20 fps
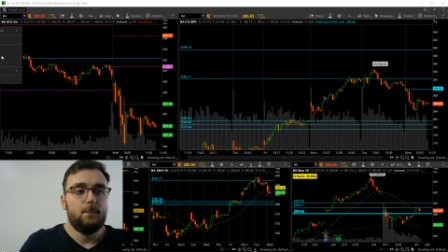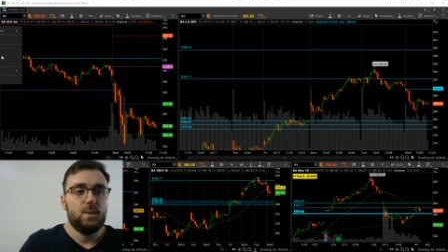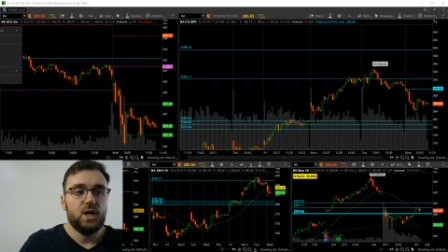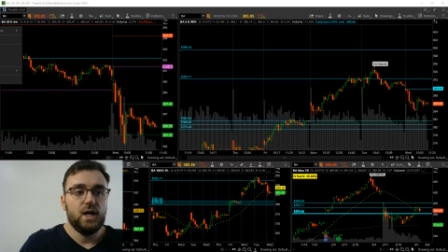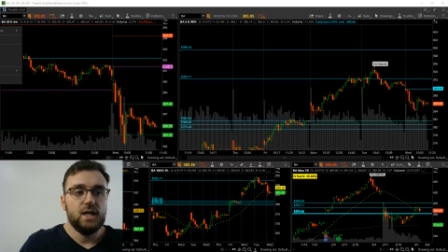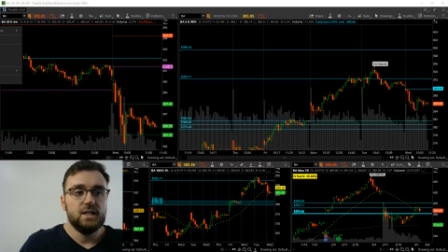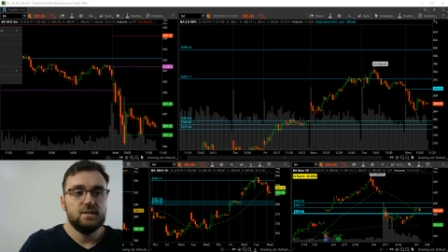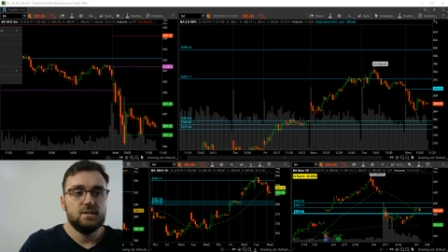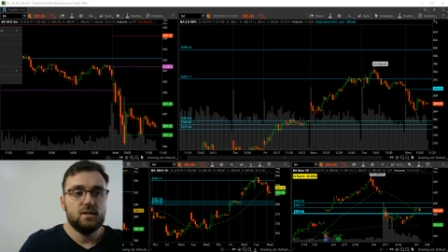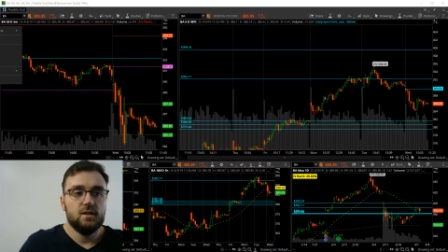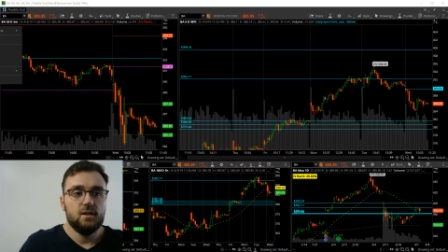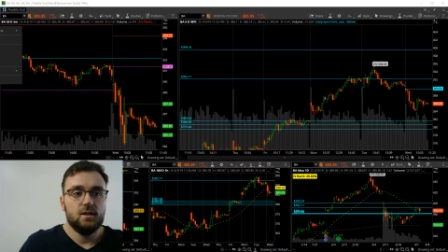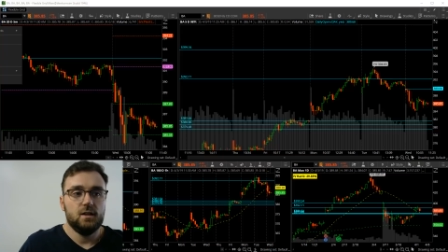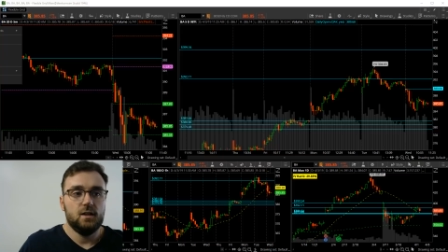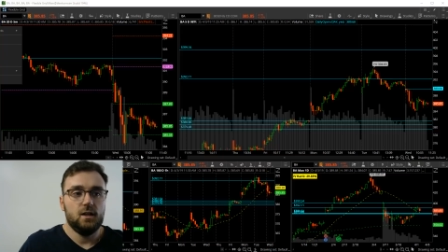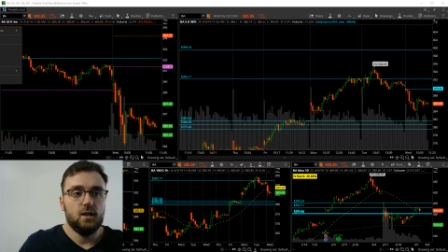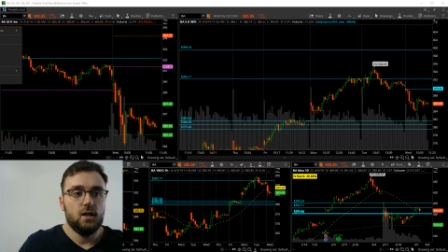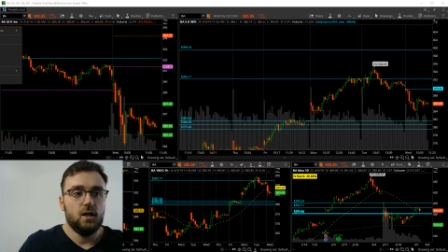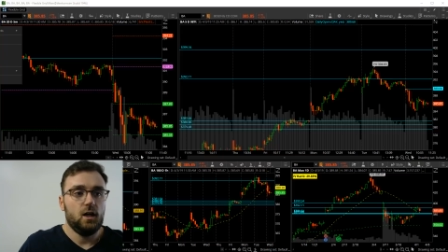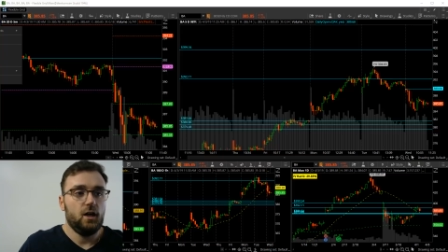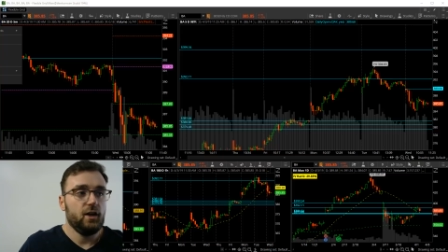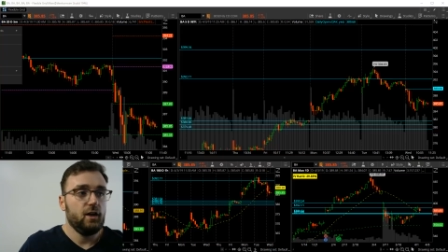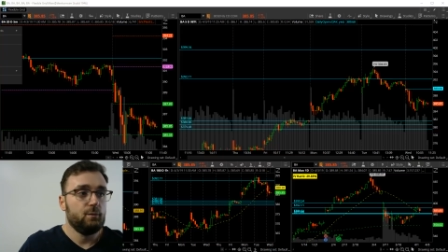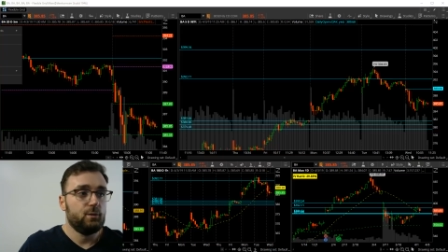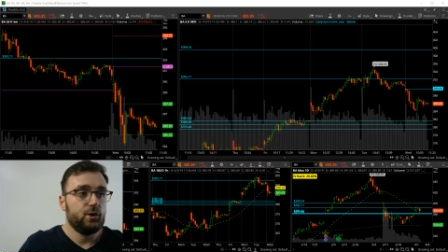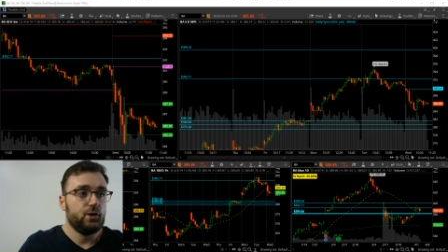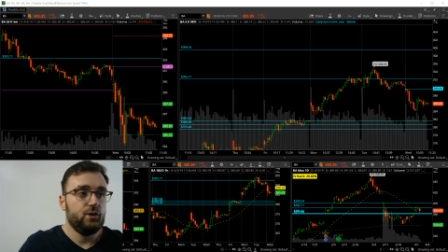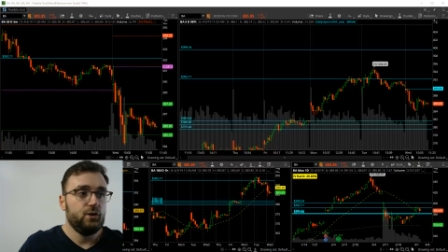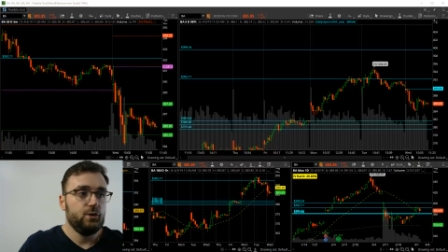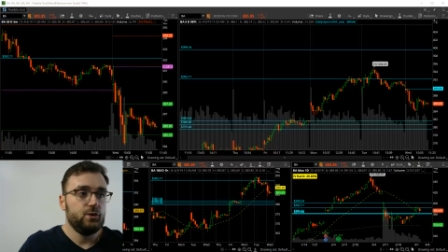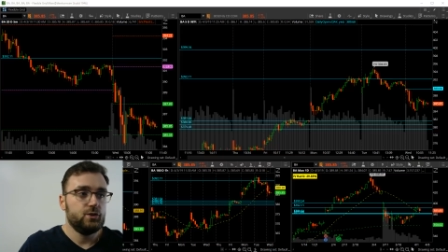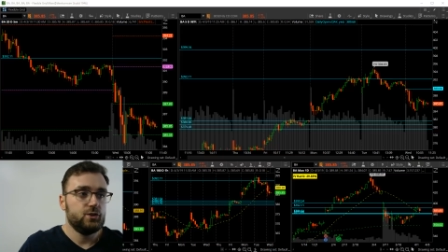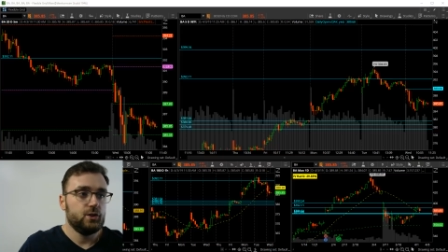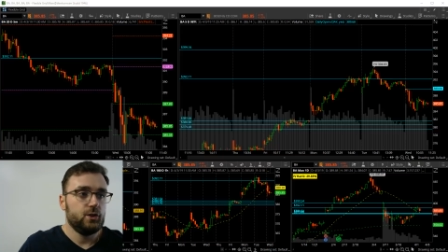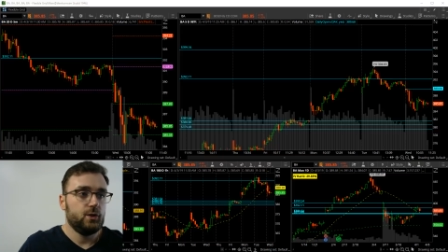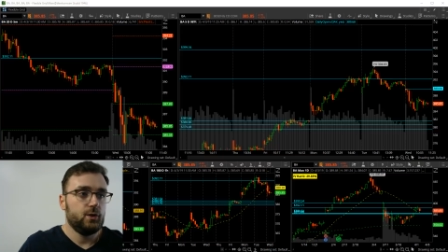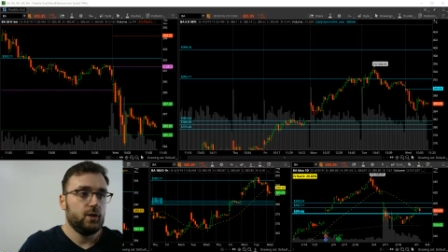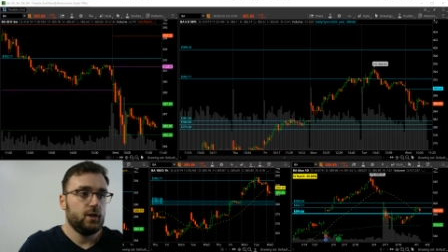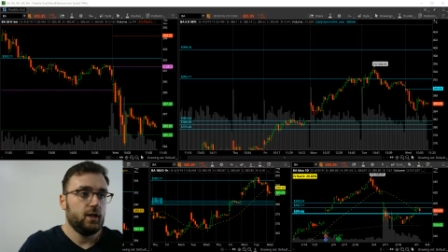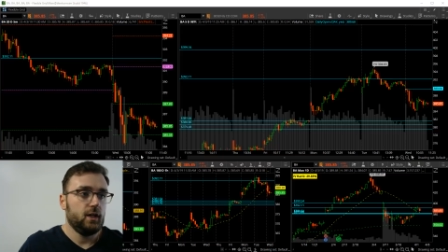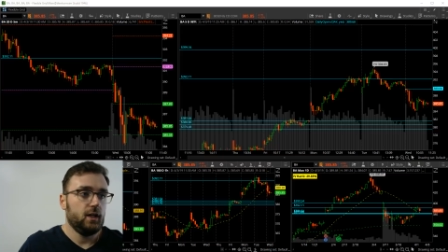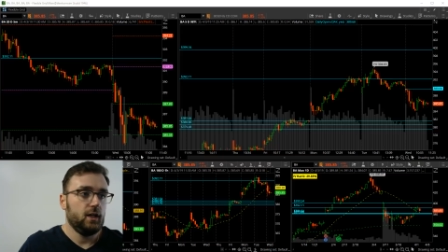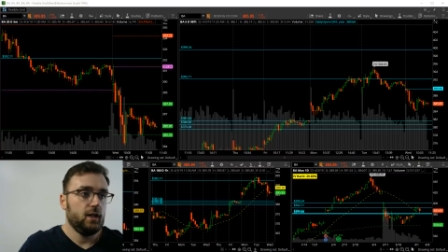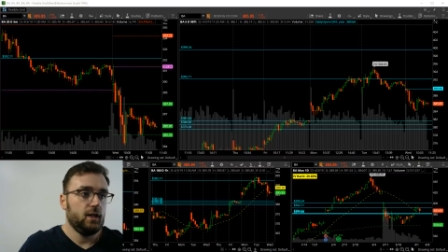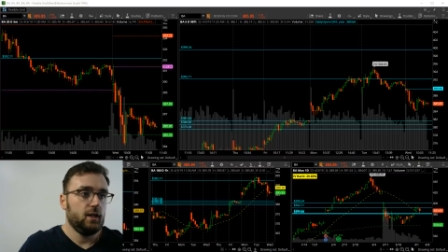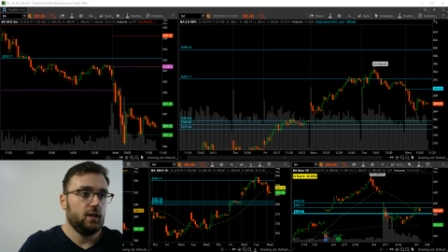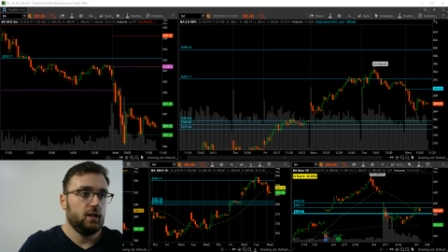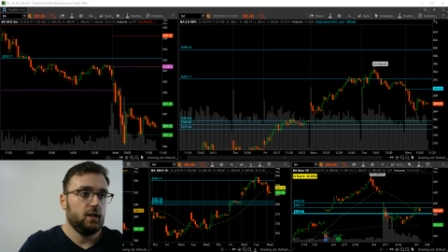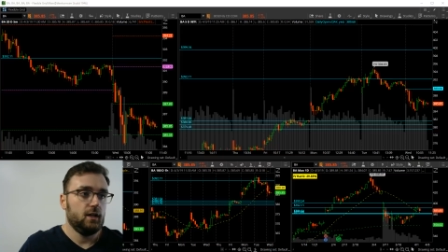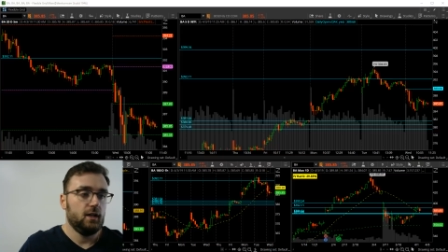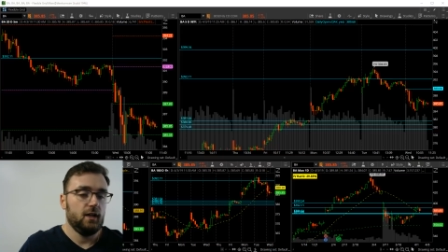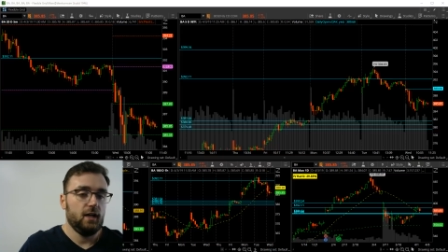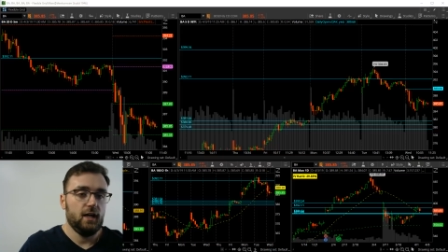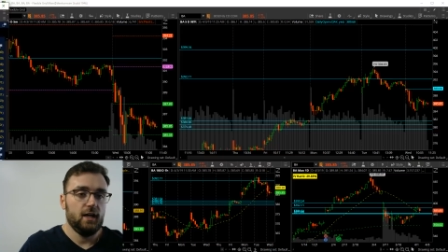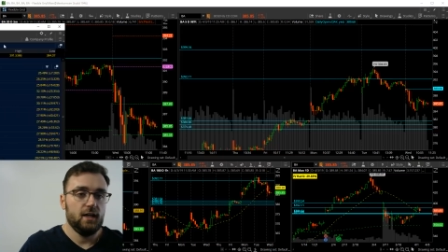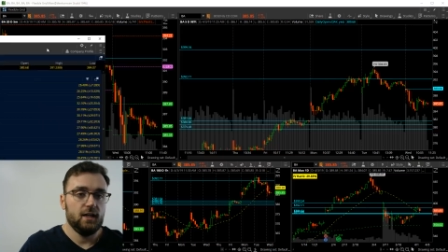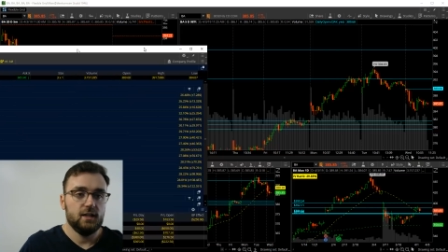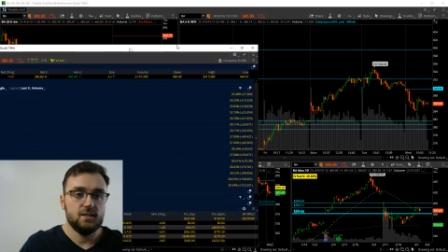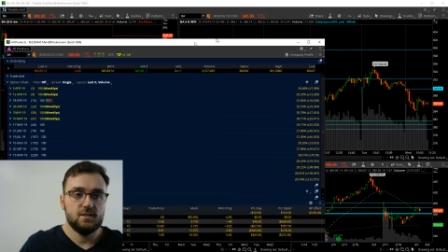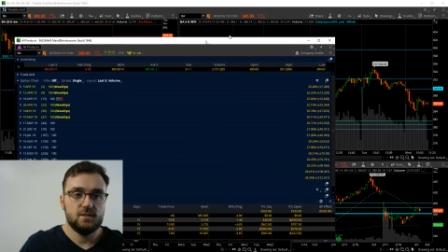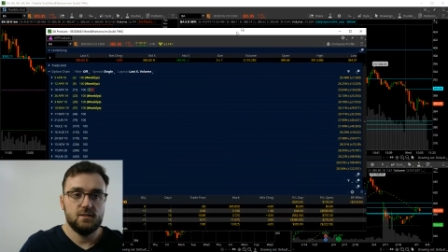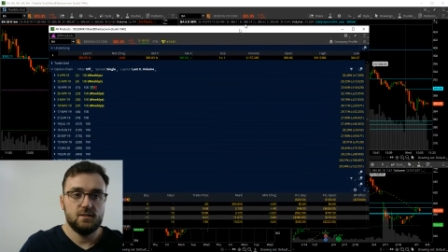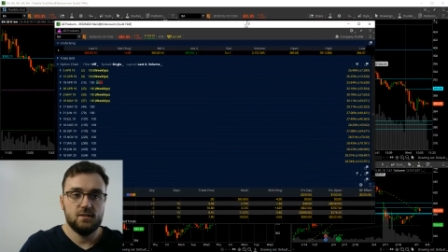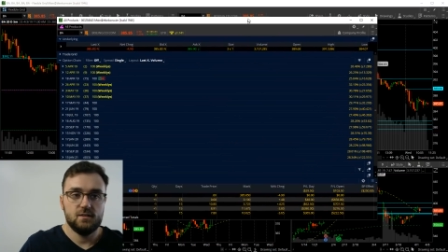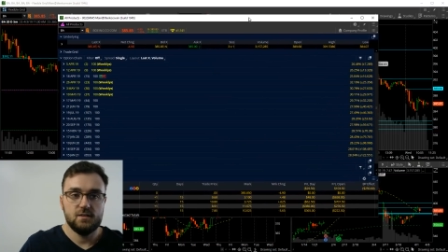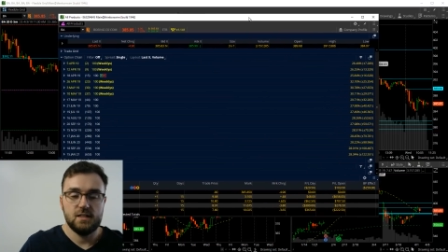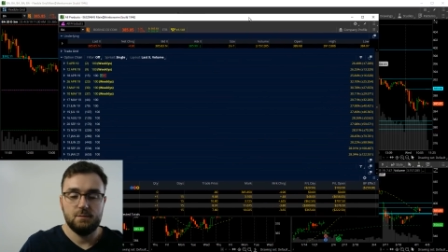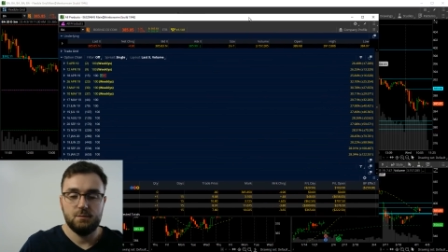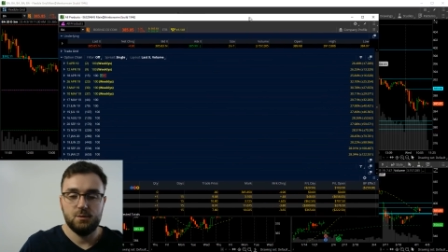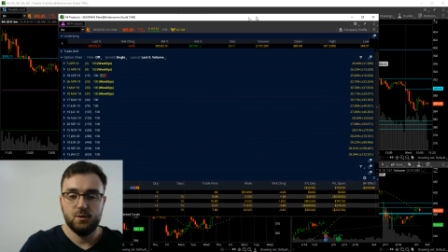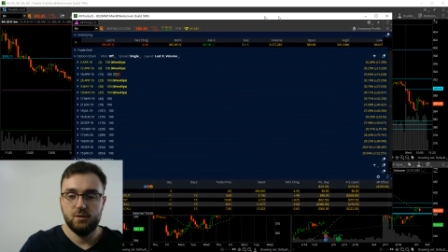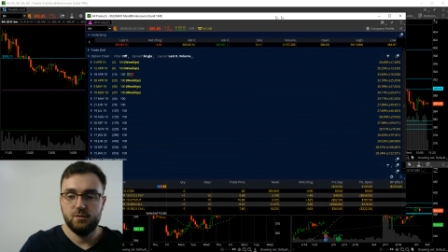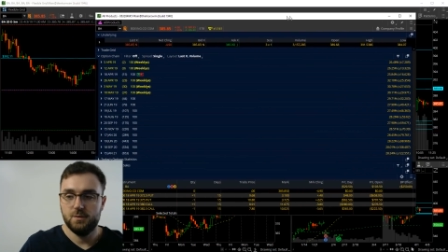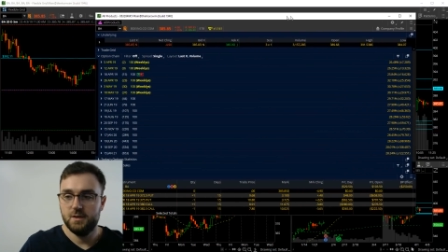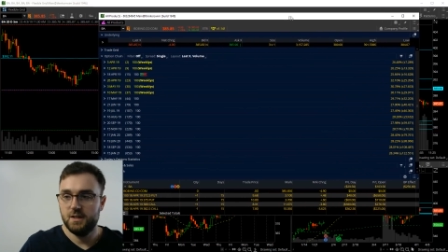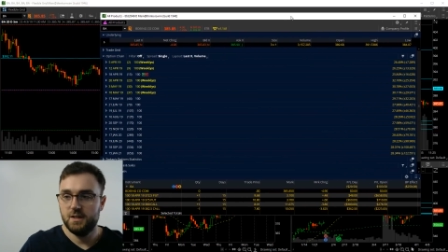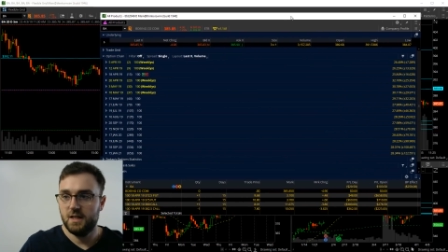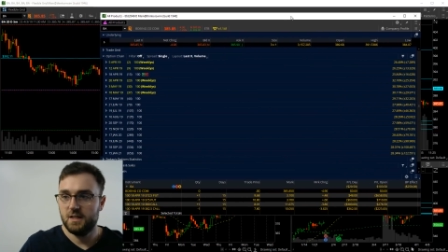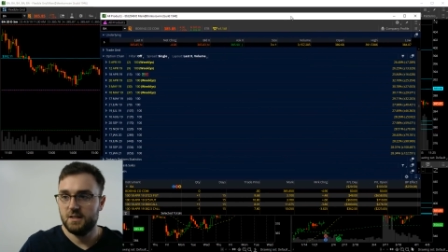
but unable to do so, and had to step away from the